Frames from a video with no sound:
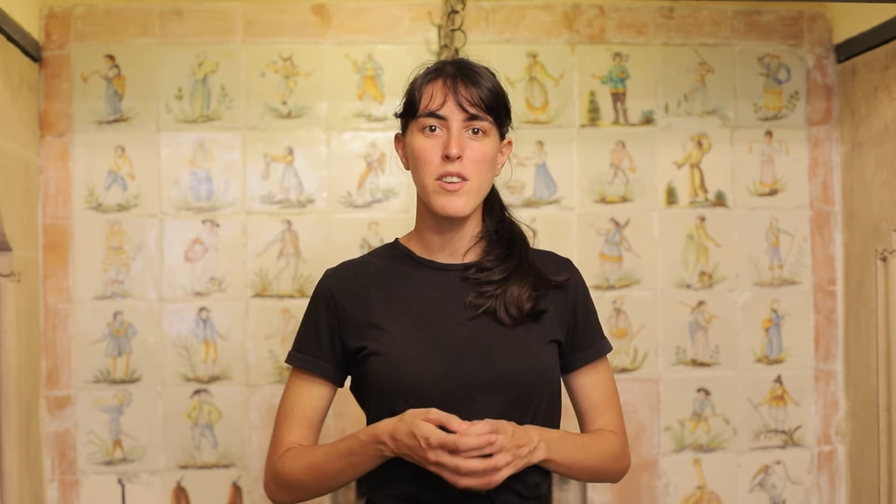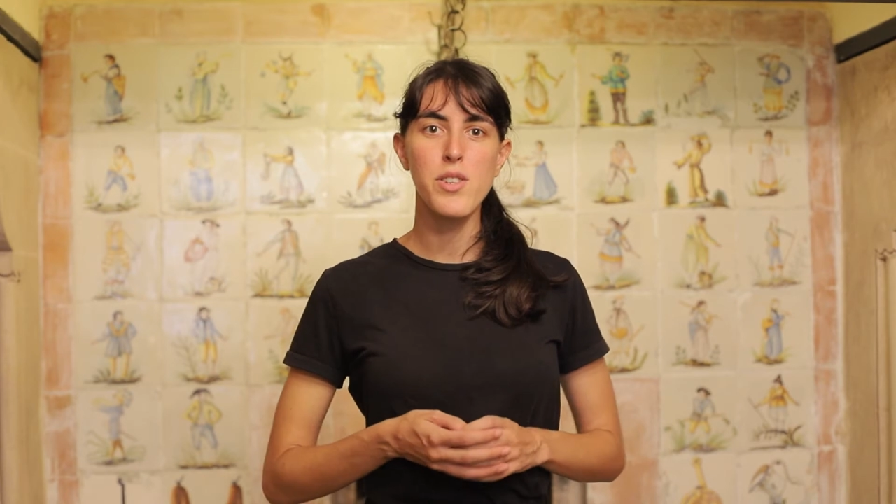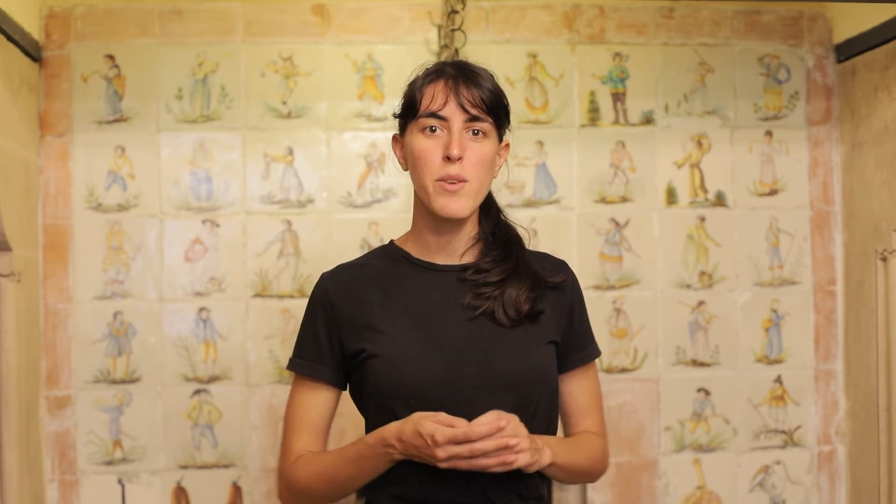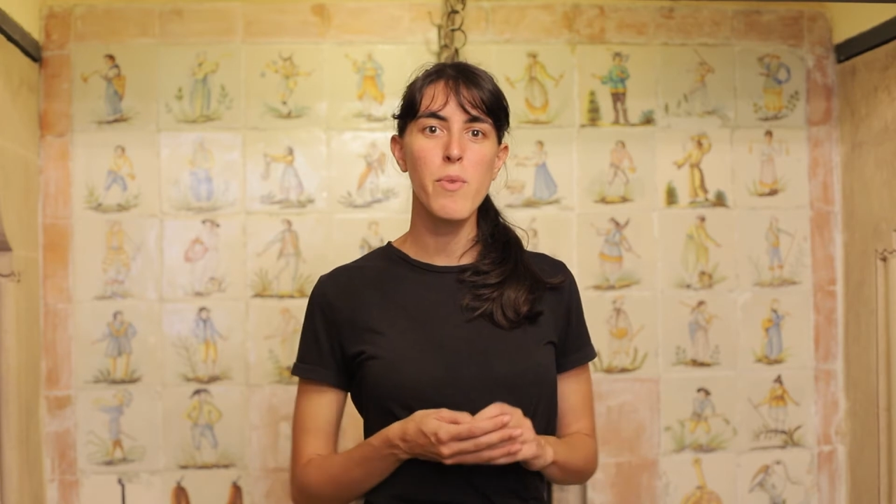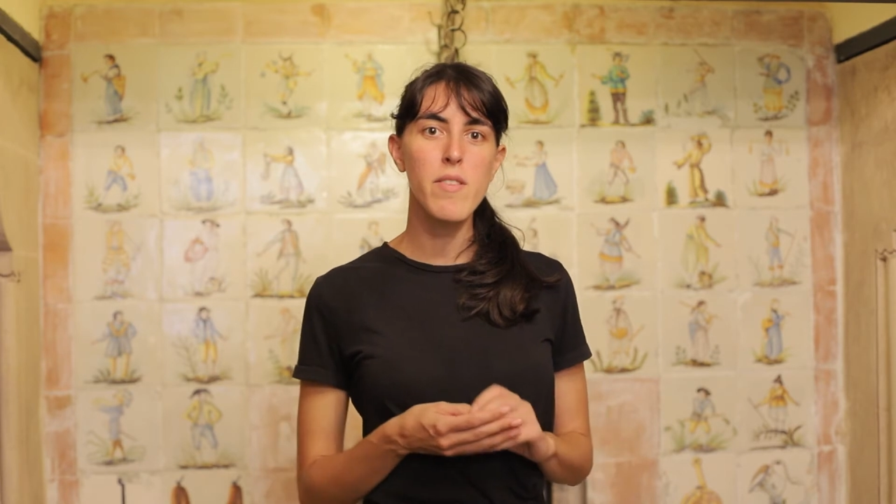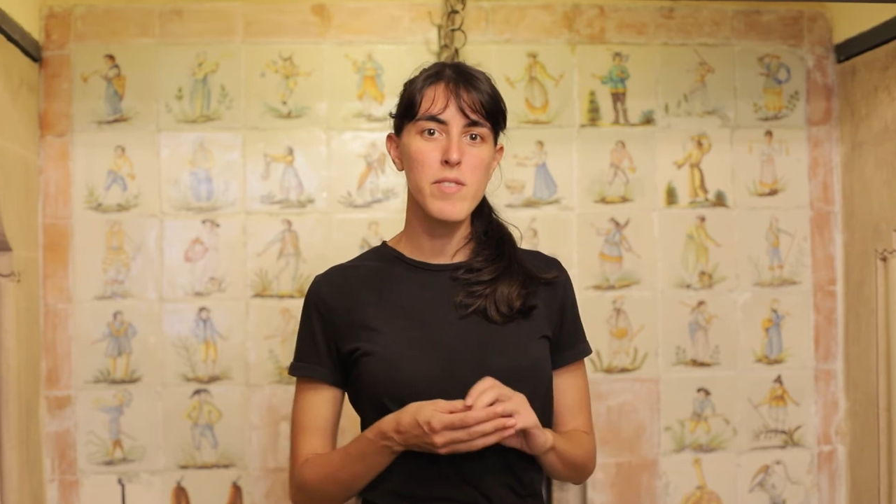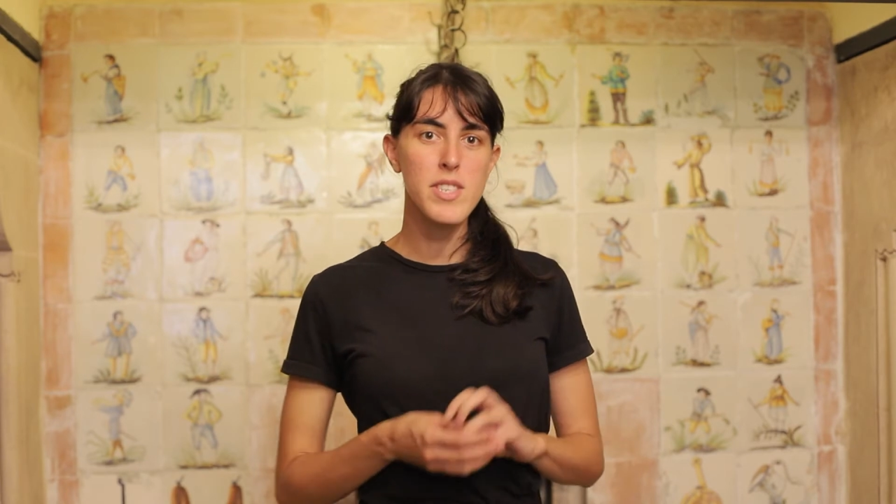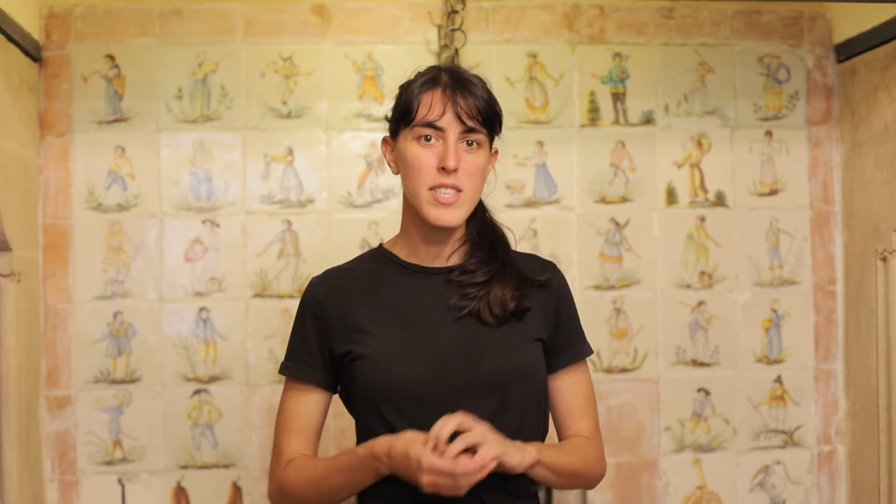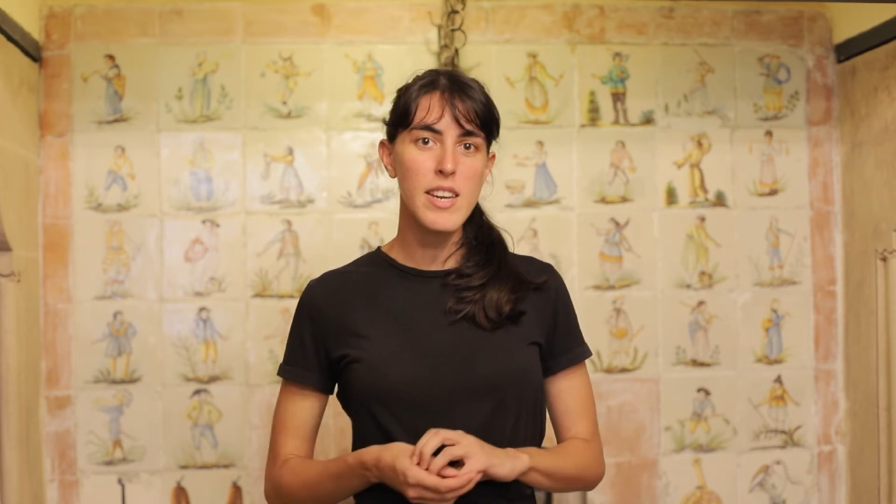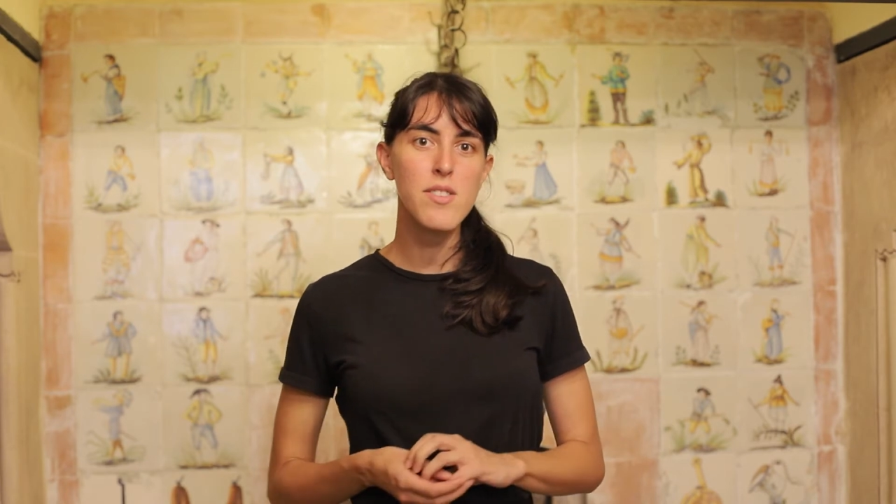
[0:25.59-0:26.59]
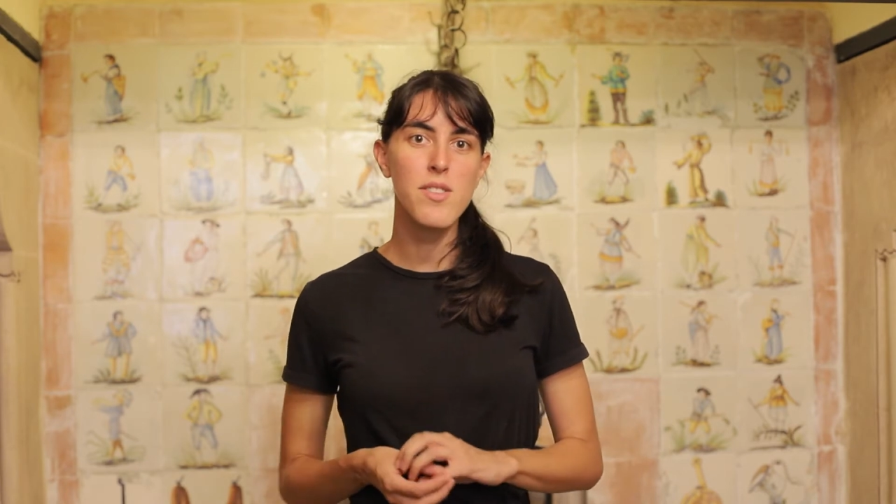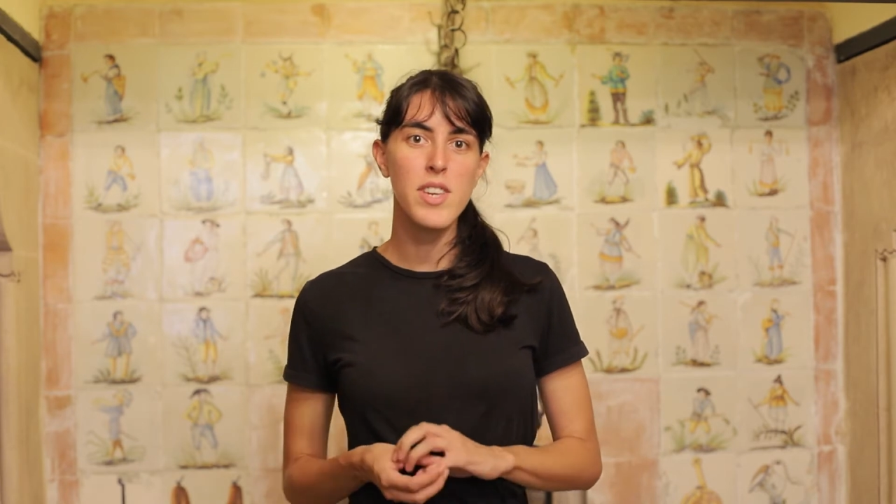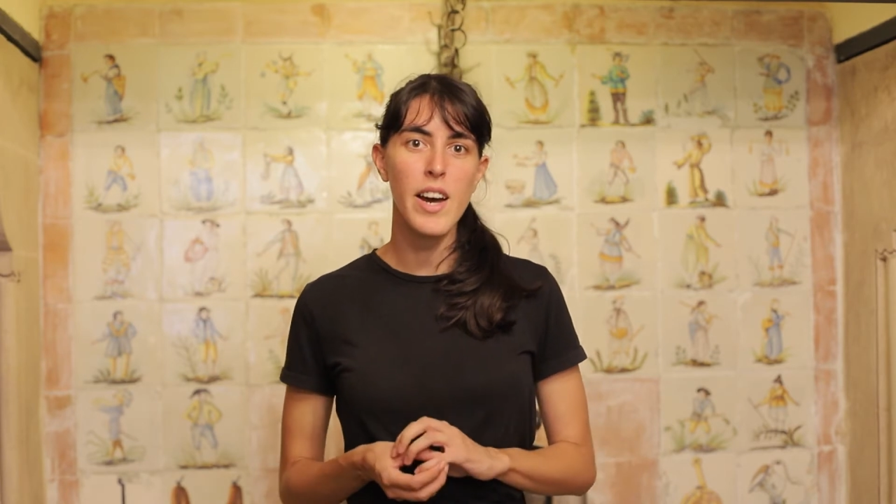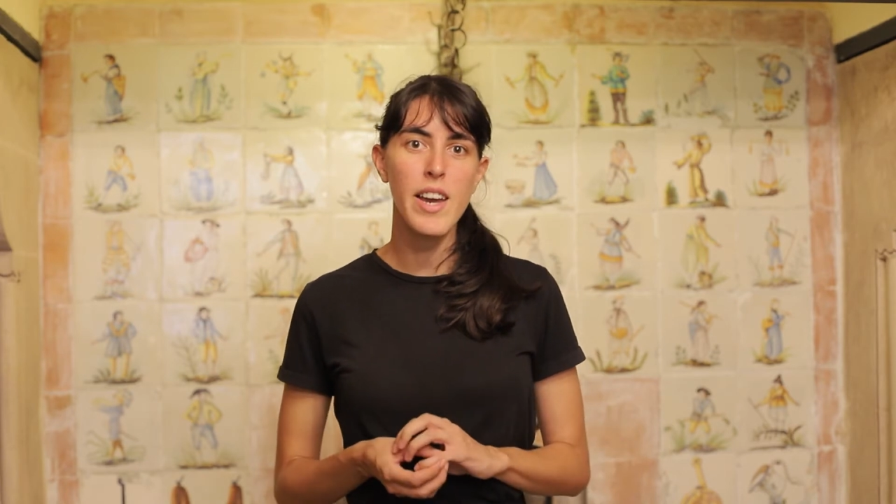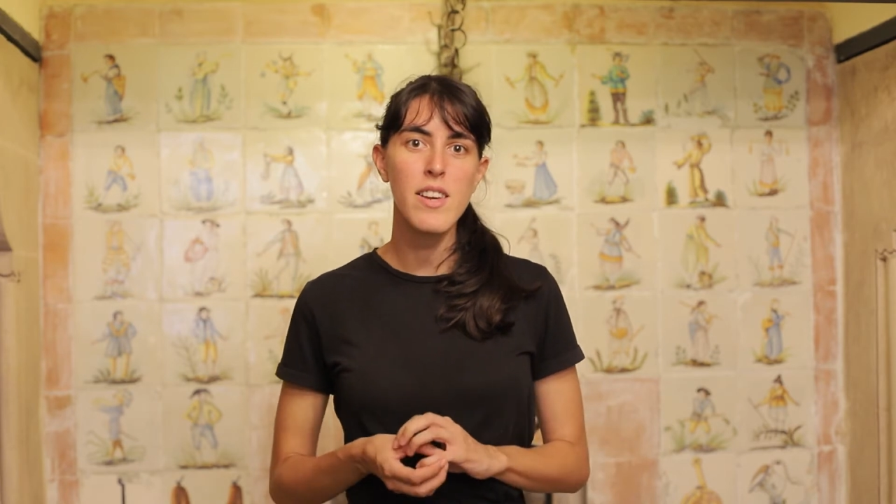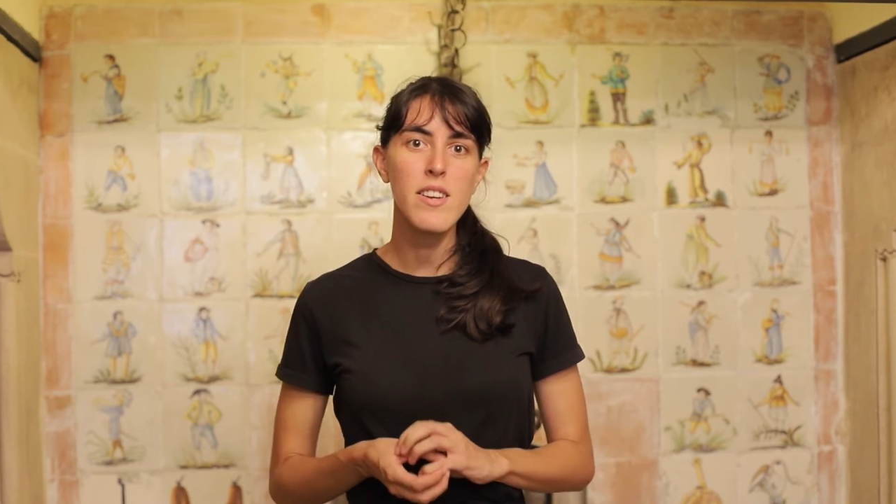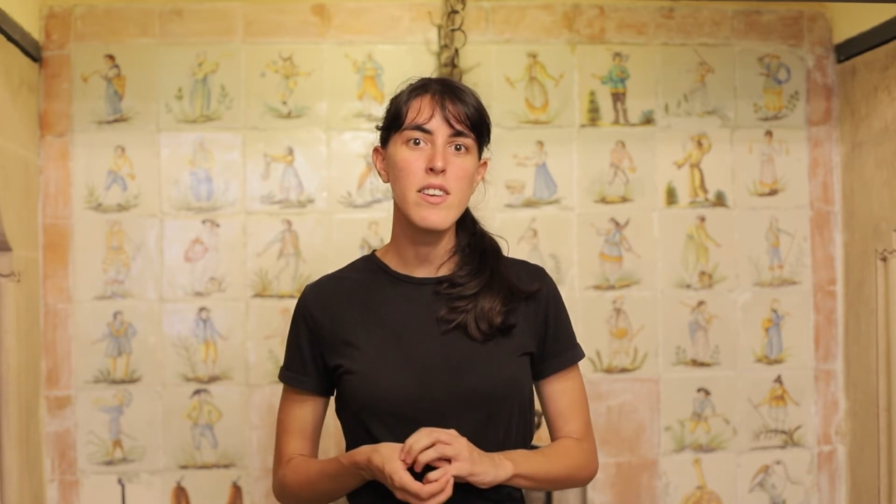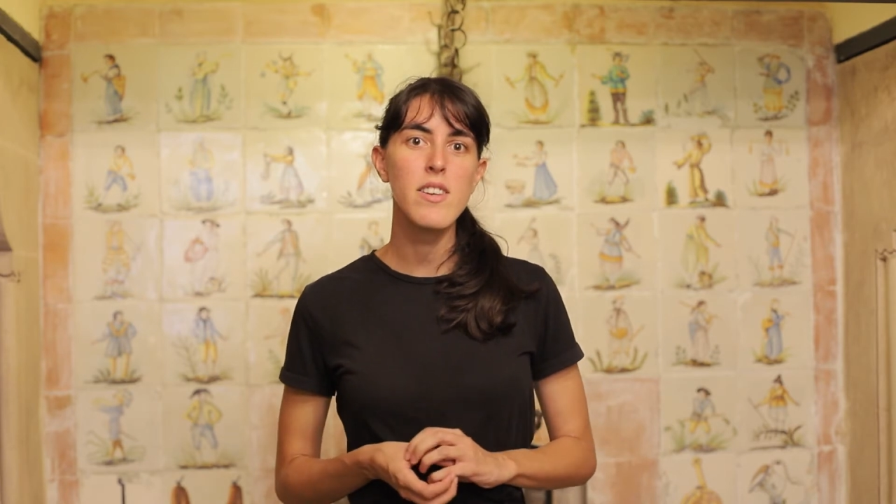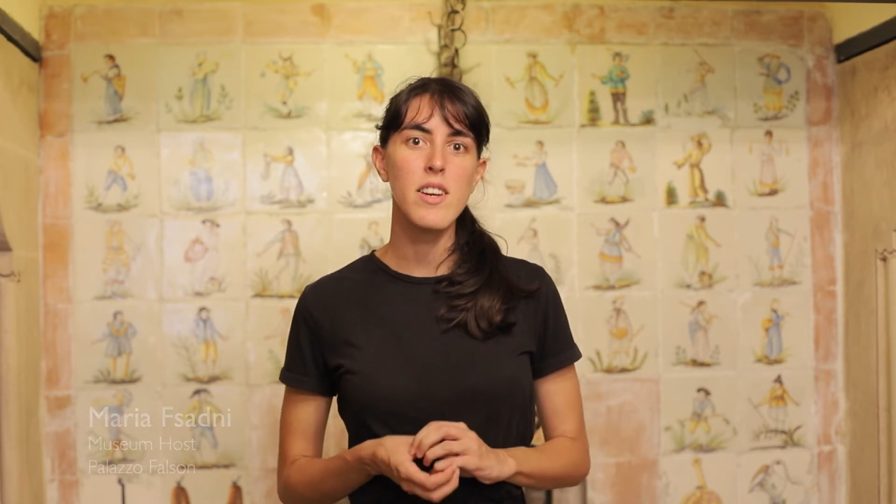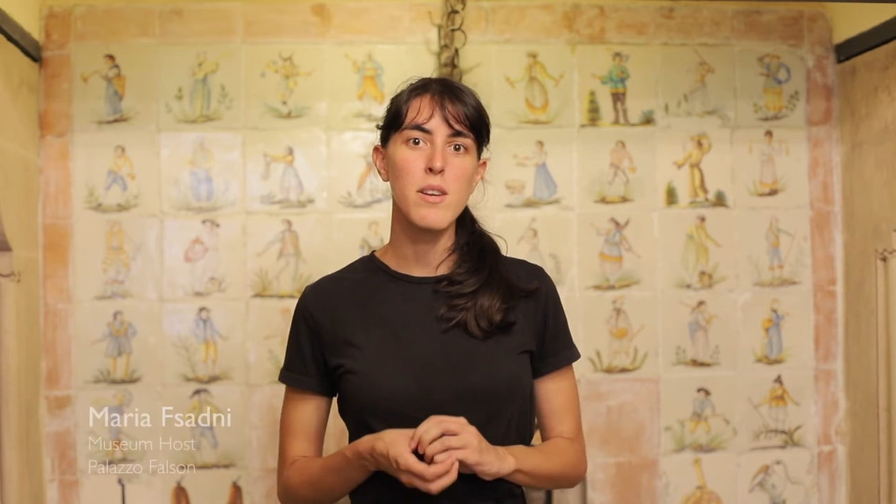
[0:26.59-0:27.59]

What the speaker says: during one of his stays on the island